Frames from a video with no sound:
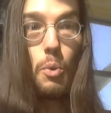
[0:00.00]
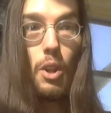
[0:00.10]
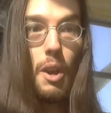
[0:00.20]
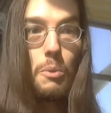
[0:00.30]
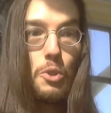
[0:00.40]

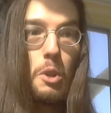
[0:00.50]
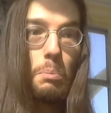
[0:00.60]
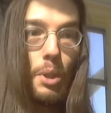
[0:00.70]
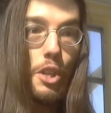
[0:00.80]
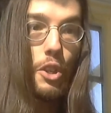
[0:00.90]
Well, I was
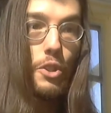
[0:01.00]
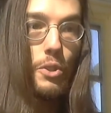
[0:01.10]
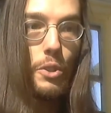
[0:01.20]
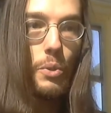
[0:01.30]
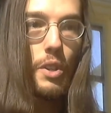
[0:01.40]
completely
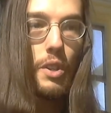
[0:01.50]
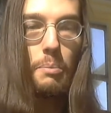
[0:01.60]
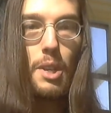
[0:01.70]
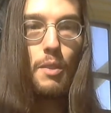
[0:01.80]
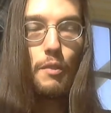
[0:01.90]
deluded and
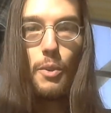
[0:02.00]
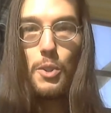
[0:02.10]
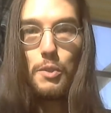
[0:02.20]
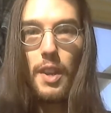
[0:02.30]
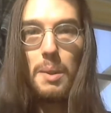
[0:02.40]
being
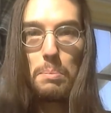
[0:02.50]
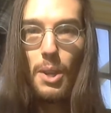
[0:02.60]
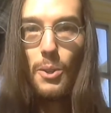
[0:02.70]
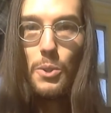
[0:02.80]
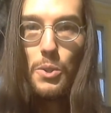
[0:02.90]
force-fed
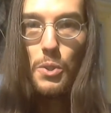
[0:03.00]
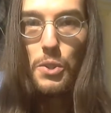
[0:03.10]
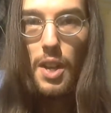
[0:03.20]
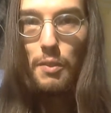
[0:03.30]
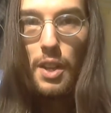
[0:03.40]
pills and
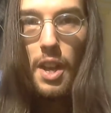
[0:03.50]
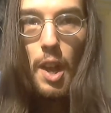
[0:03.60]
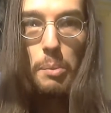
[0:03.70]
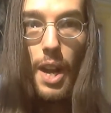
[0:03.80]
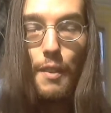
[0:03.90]
stuff,
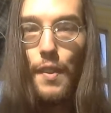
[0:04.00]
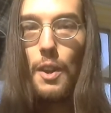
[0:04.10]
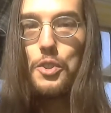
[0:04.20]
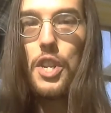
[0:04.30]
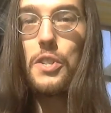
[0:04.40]
but I
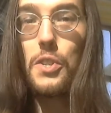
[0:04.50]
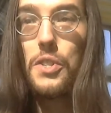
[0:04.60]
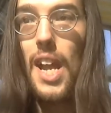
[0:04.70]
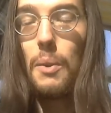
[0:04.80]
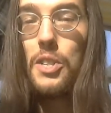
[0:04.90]
found Jesus
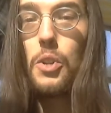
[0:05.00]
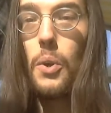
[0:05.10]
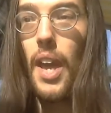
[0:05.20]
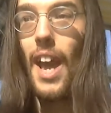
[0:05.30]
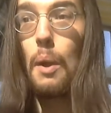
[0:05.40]
now. It's
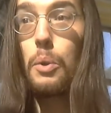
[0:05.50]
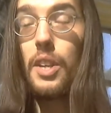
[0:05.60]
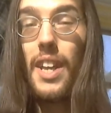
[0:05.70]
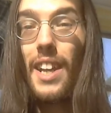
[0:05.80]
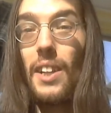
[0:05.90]
okay, I
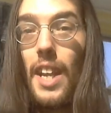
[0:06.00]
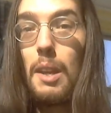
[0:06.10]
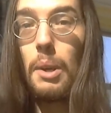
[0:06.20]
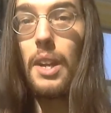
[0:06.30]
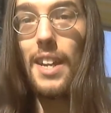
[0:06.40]
wouldn't kill
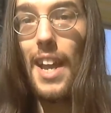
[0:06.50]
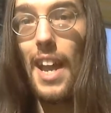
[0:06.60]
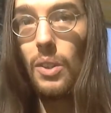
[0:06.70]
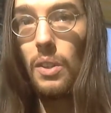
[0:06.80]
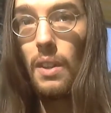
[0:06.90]
anybody
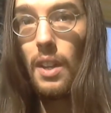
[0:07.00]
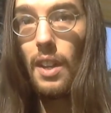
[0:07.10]
now.